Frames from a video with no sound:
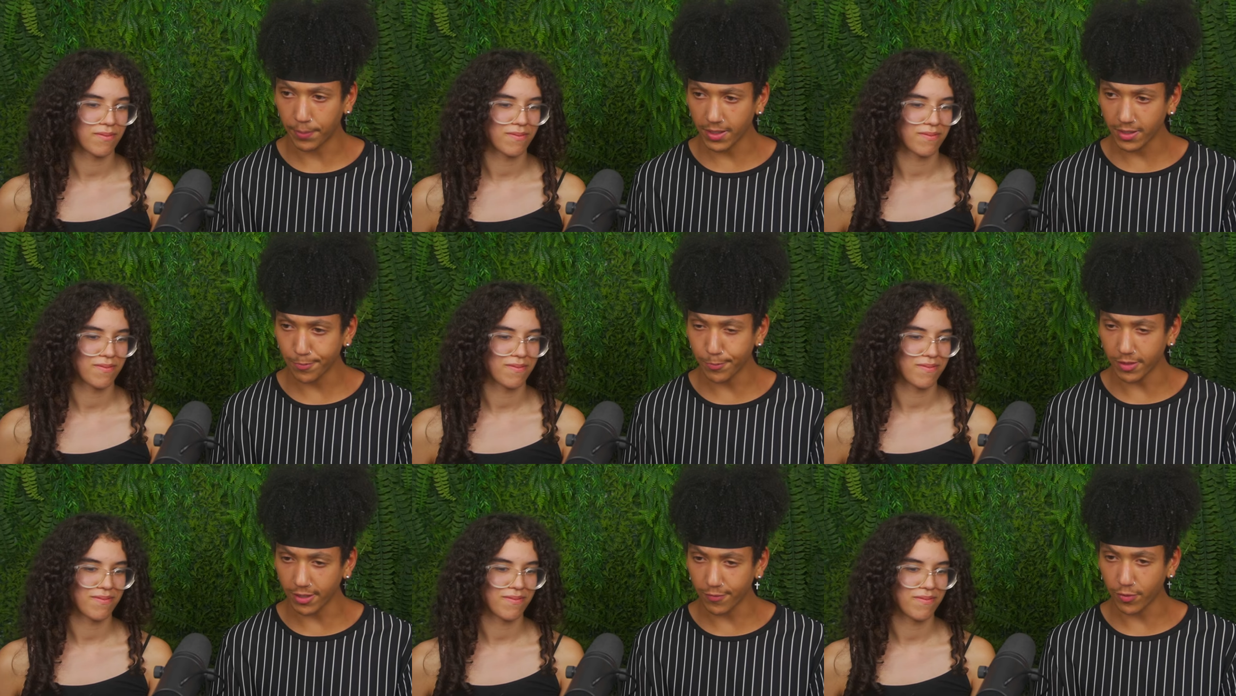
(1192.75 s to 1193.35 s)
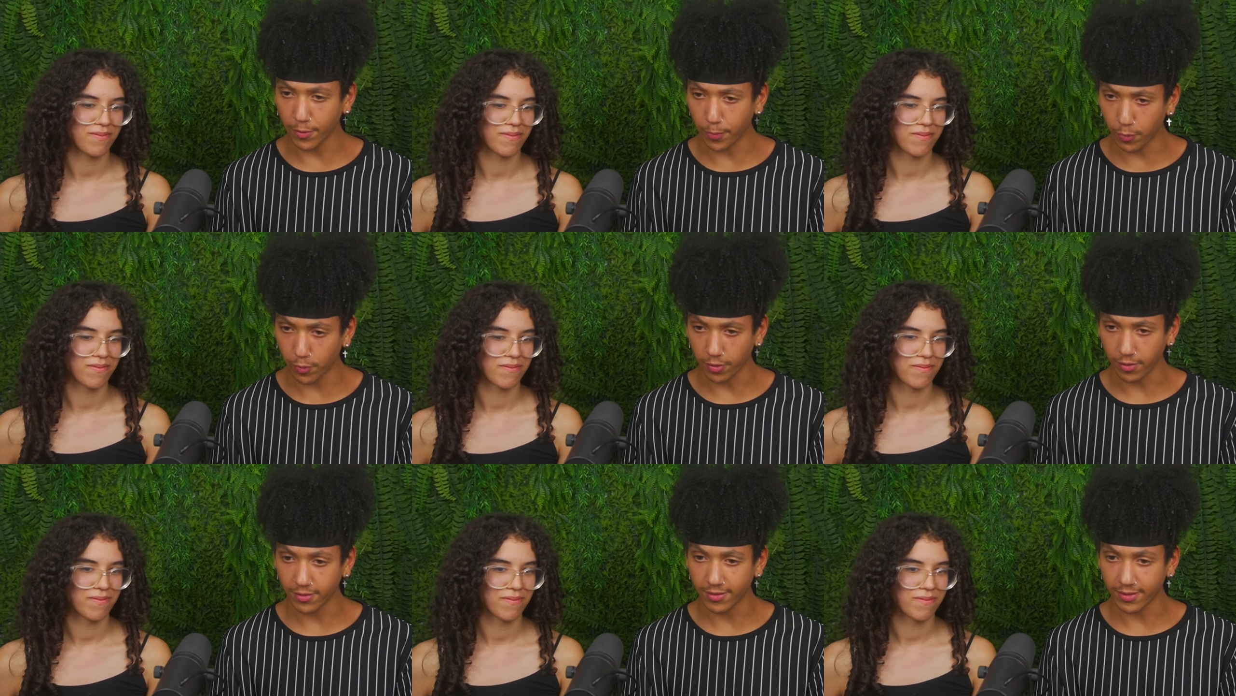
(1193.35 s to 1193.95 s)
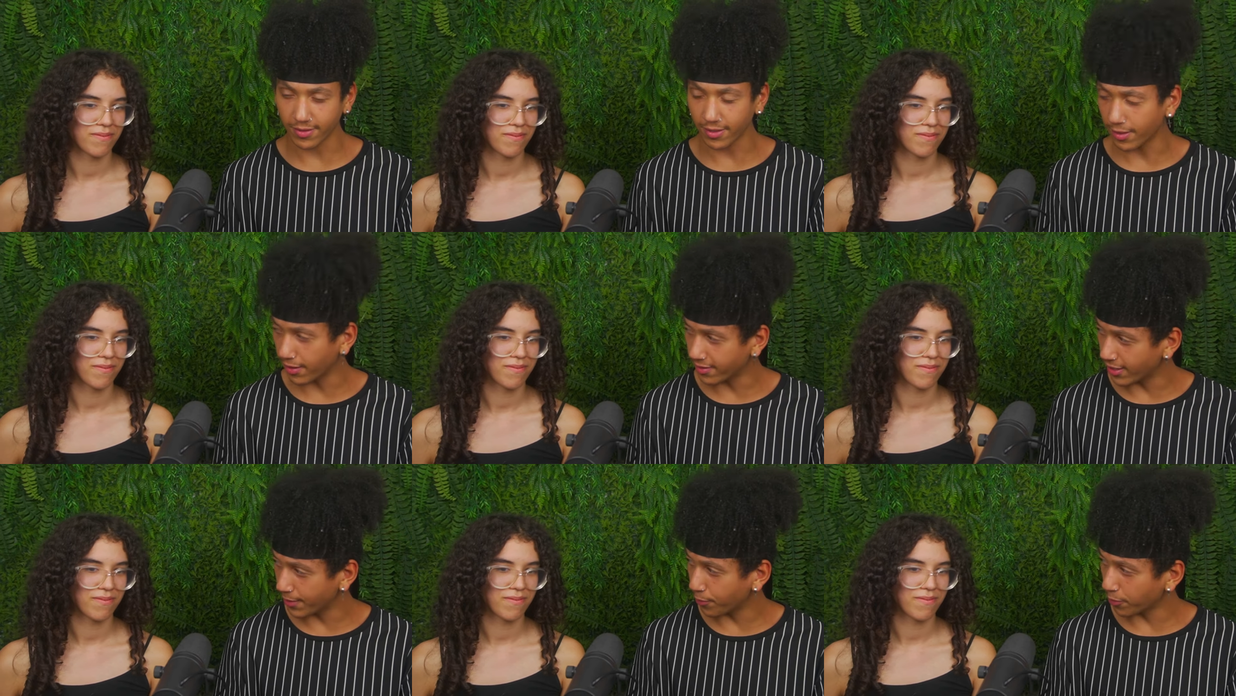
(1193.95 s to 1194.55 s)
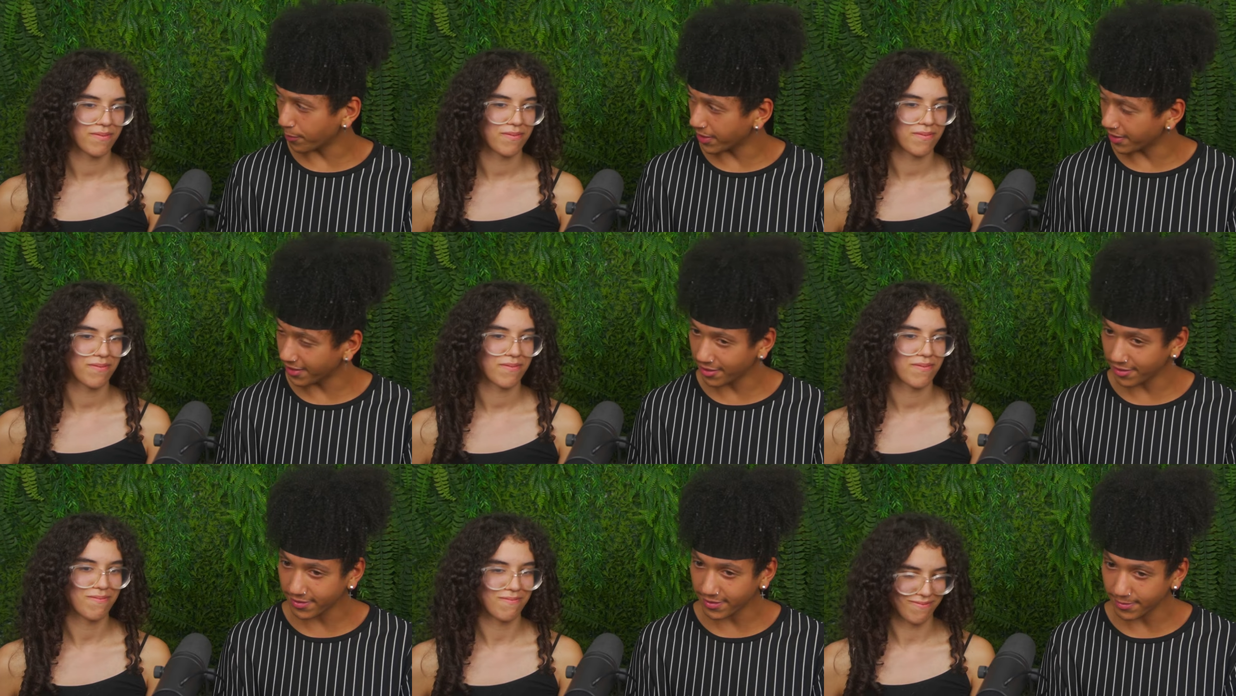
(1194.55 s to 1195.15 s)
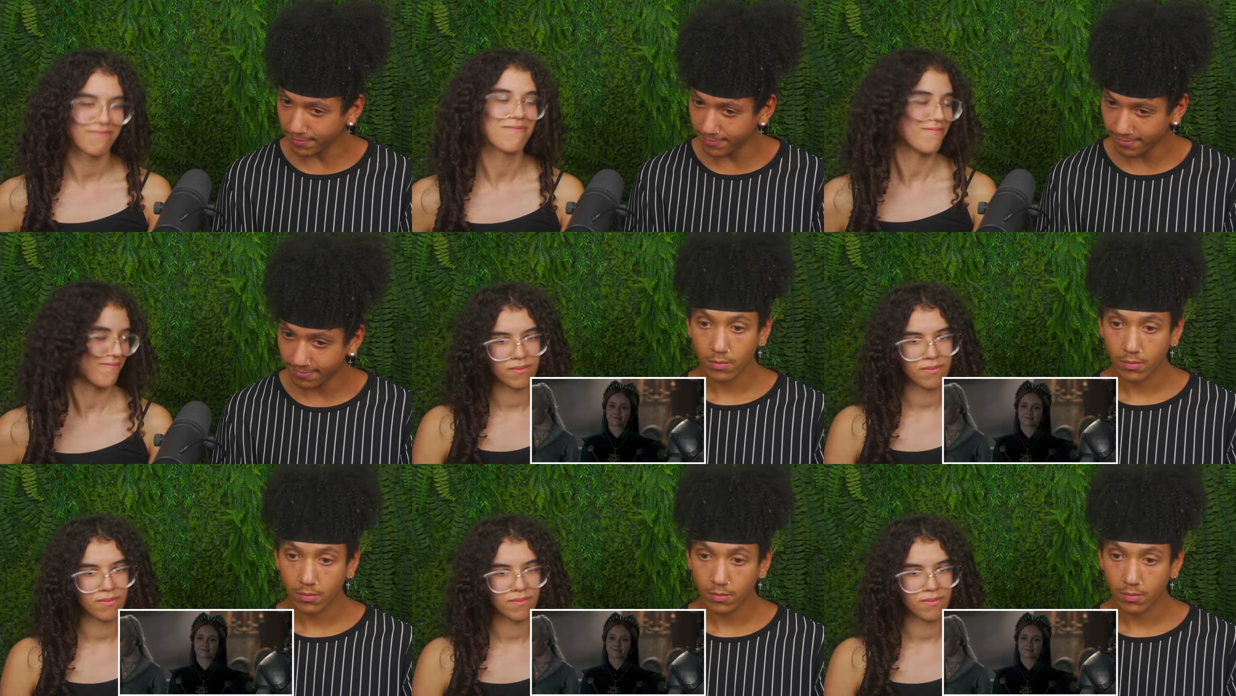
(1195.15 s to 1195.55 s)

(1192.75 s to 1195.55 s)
Speaker 1: beast beneath the boards. Is it a deeper meaning or something?